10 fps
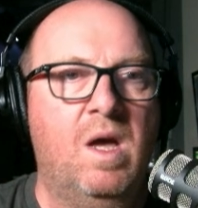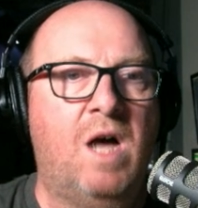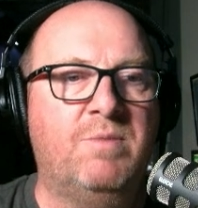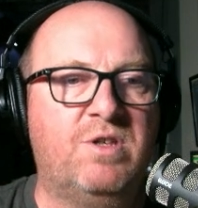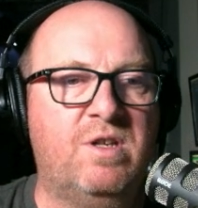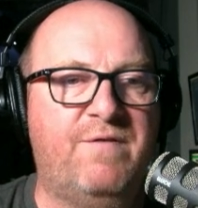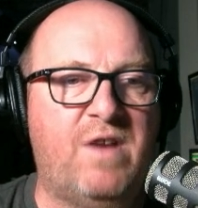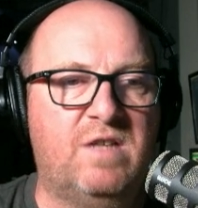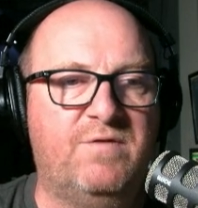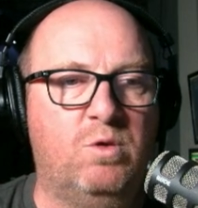I'm just going to
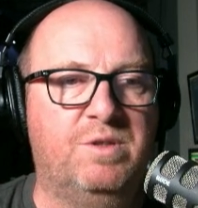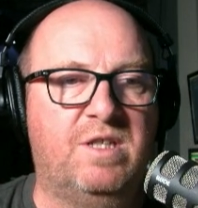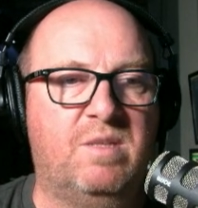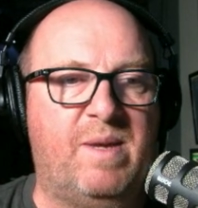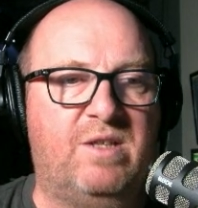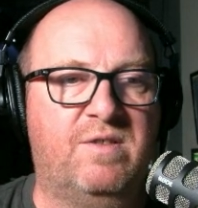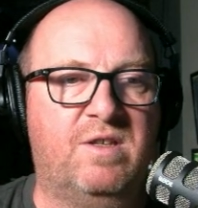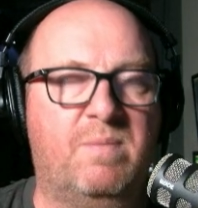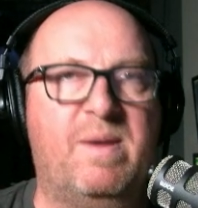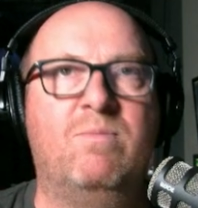fast forward this a bit so
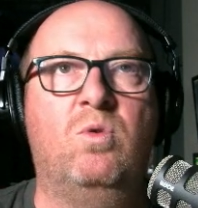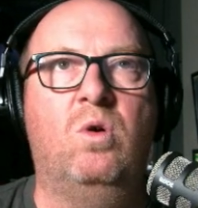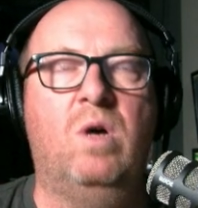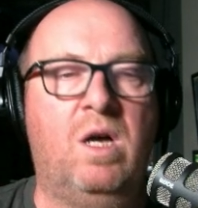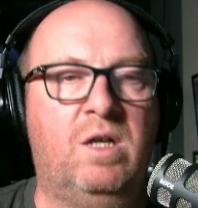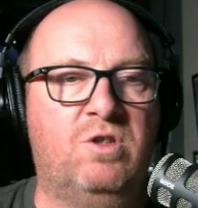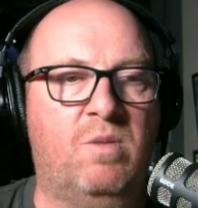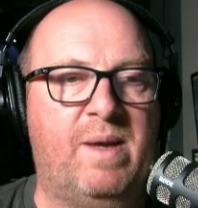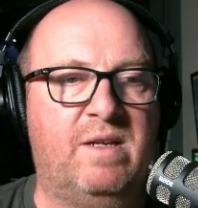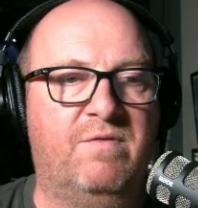there's a bit more uh,
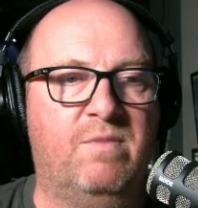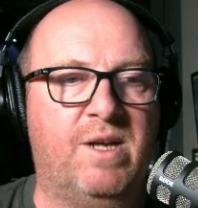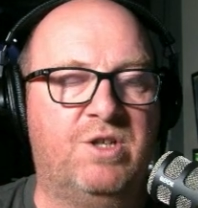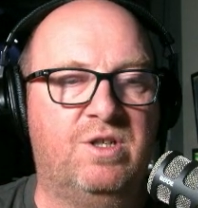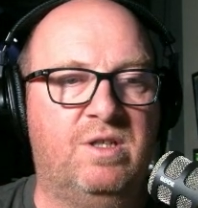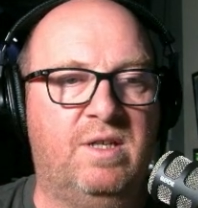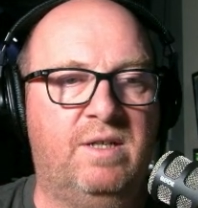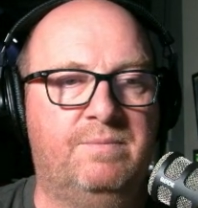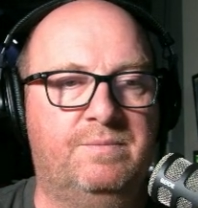top end information in there.